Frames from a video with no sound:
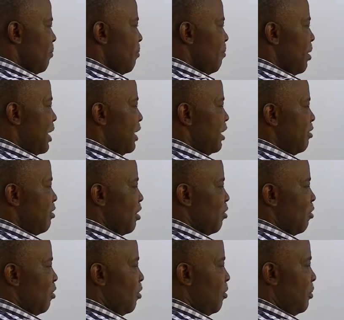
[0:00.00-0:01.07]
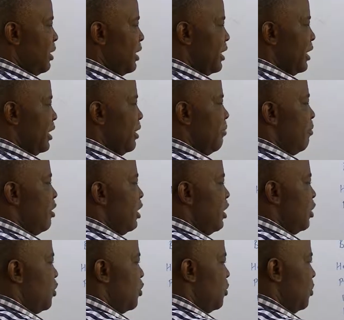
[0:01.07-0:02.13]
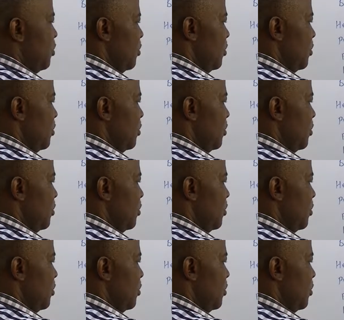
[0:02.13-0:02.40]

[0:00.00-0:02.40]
but the tetrachloromethane molecule